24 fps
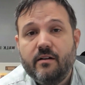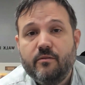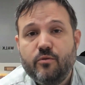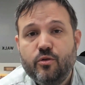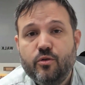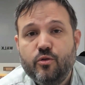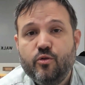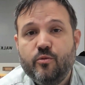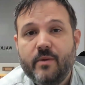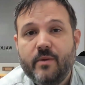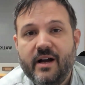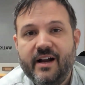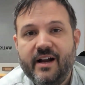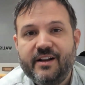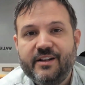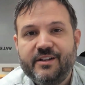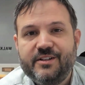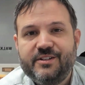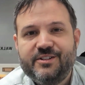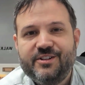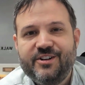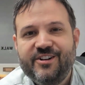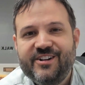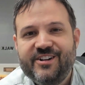who am I to
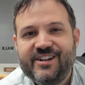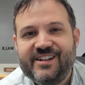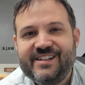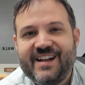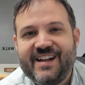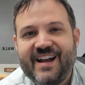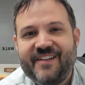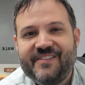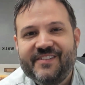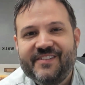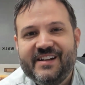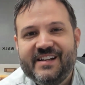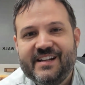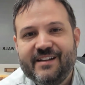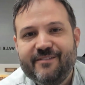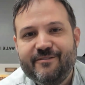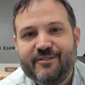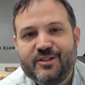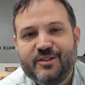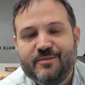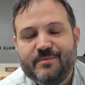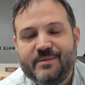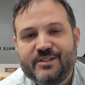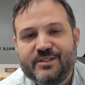turn it down? They'd give
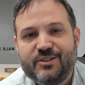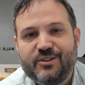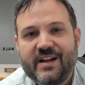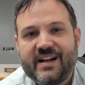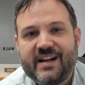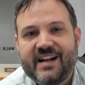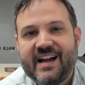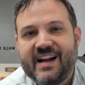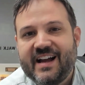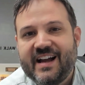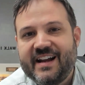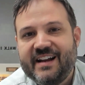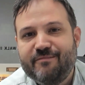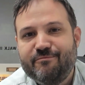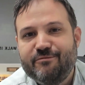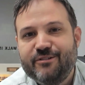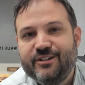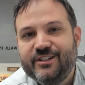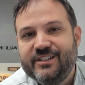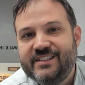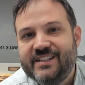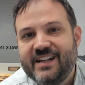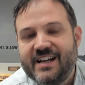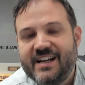it to me. So like I got a
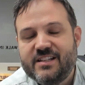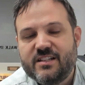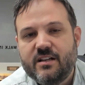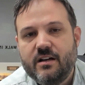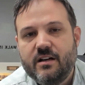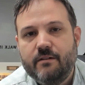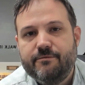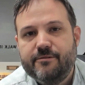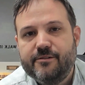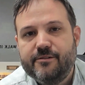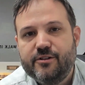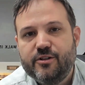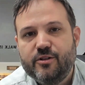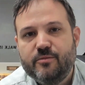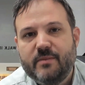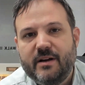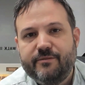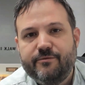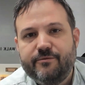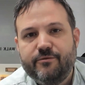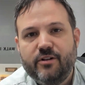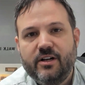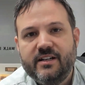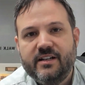really nice comforter. My
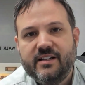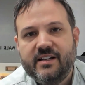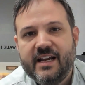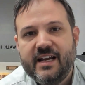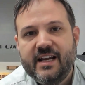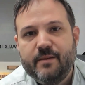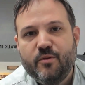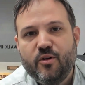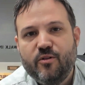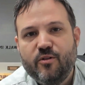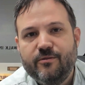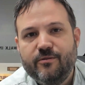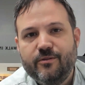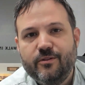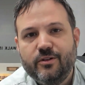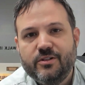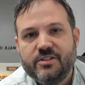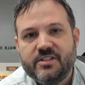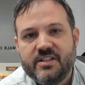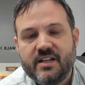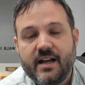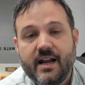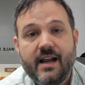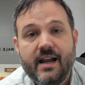friend came over and
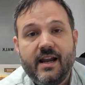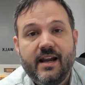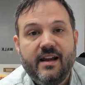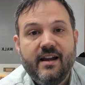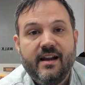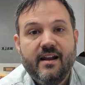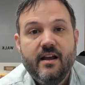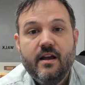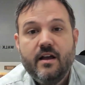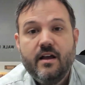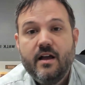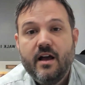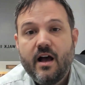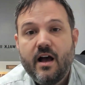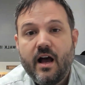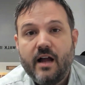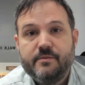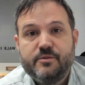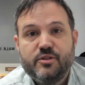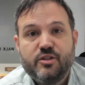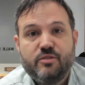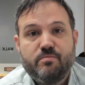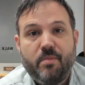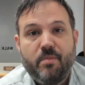said, hey, I
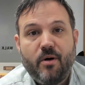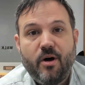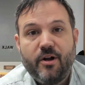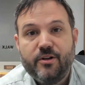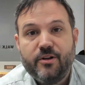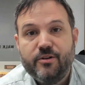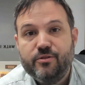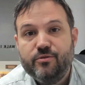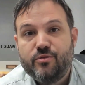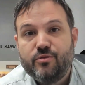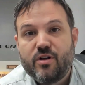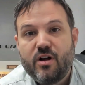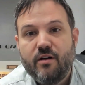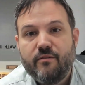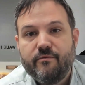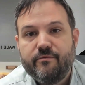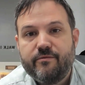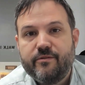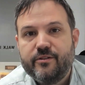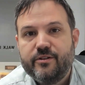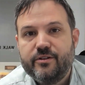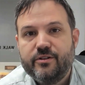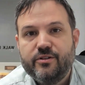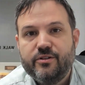just bought a new
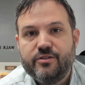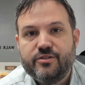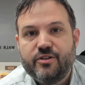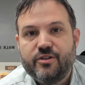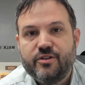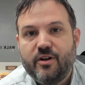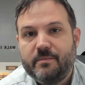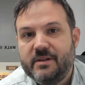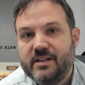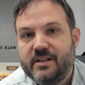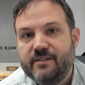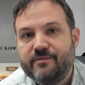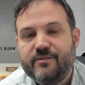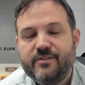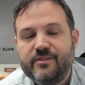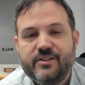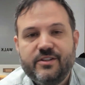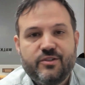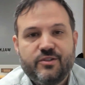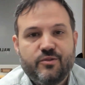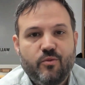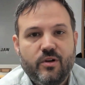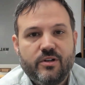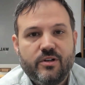comforter, and so I'm giving
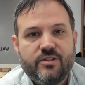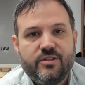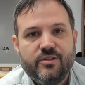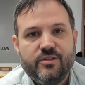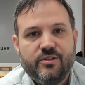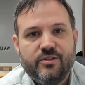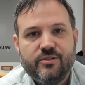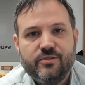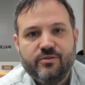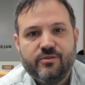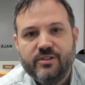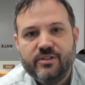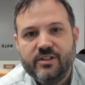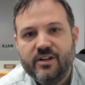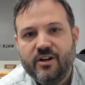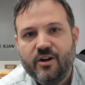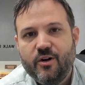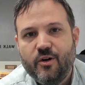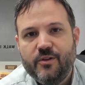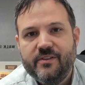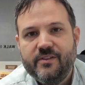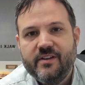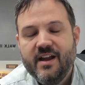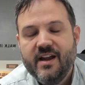this one to you,
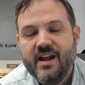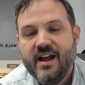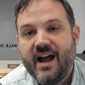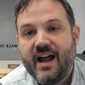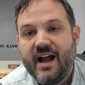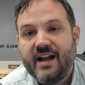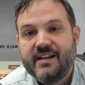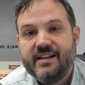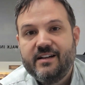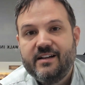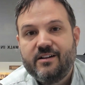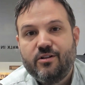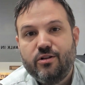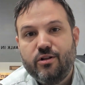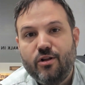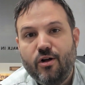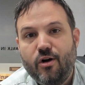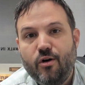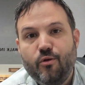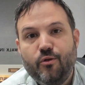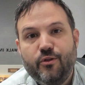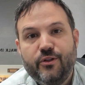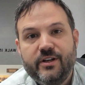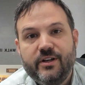and I'd get
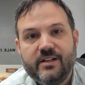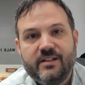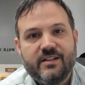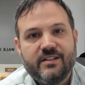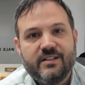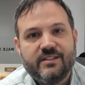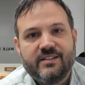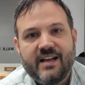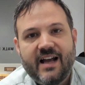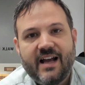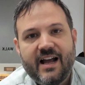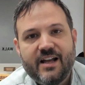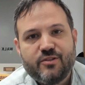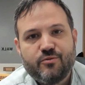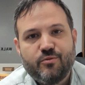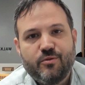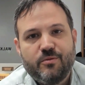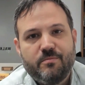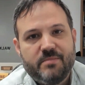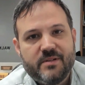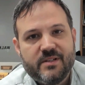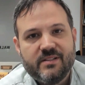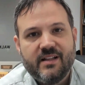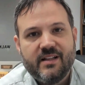clothing because guys
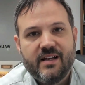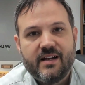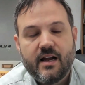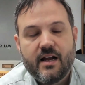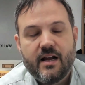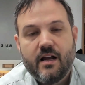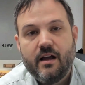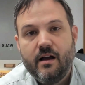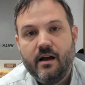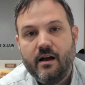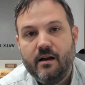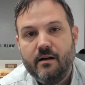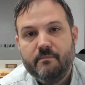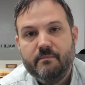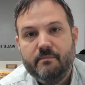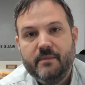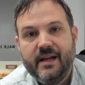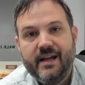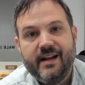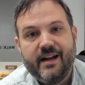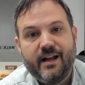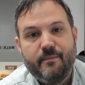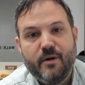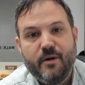would be like,
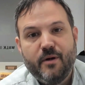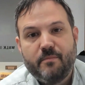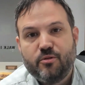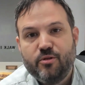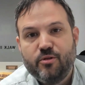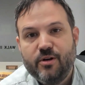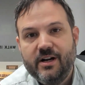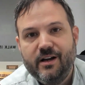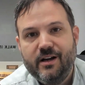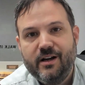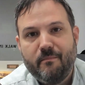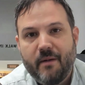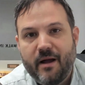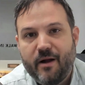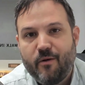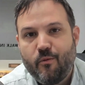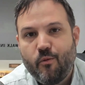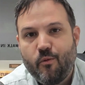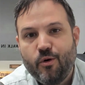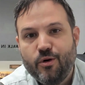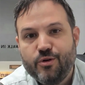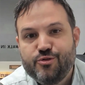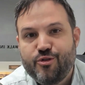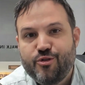man, I'm upgrading my
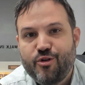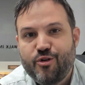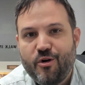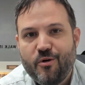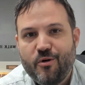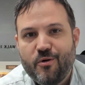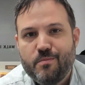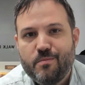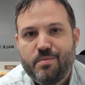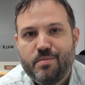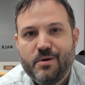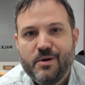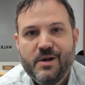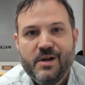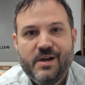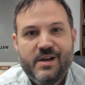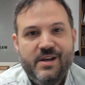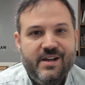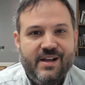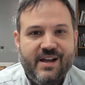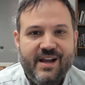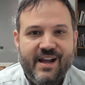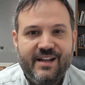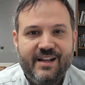wardrobe,
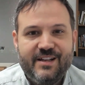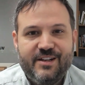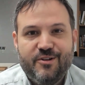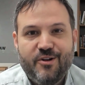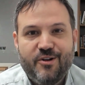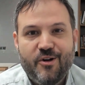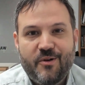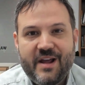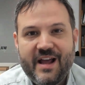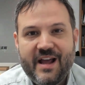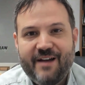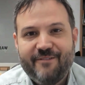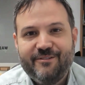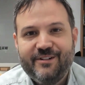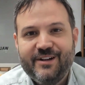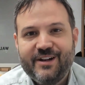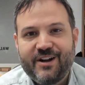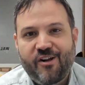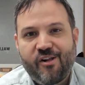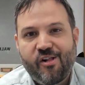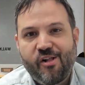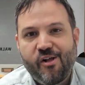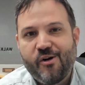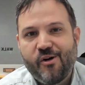and you don't have any
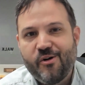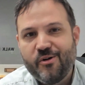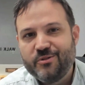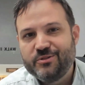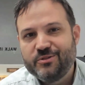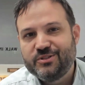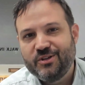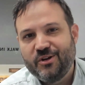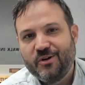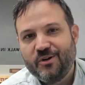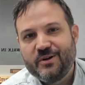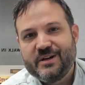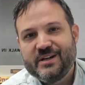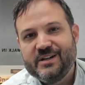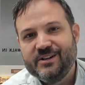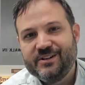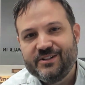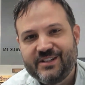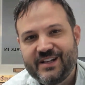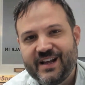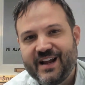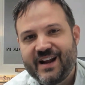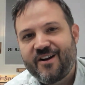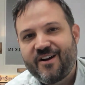clothes, so here,
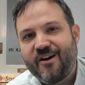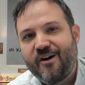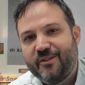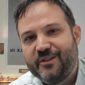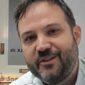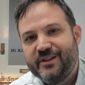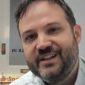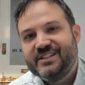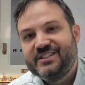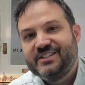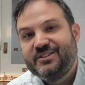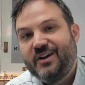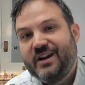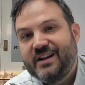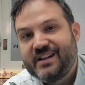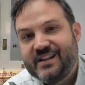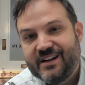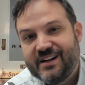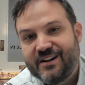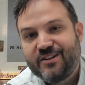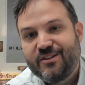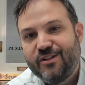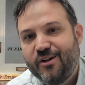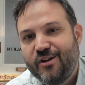take all this. So I'd
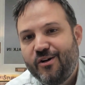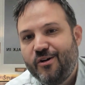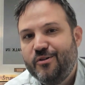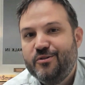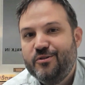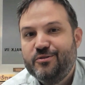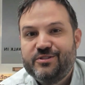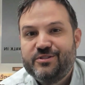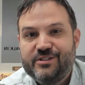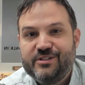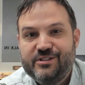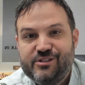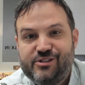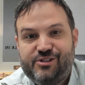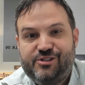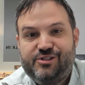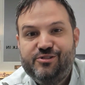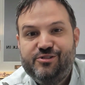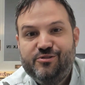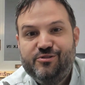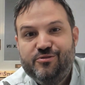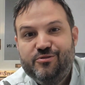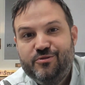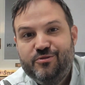get clothes and
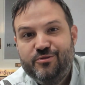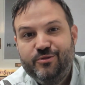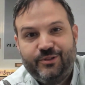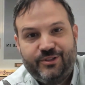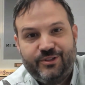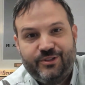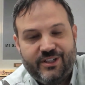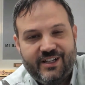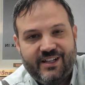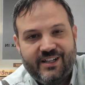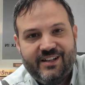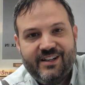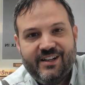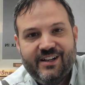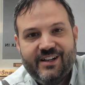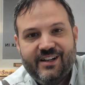shoes and,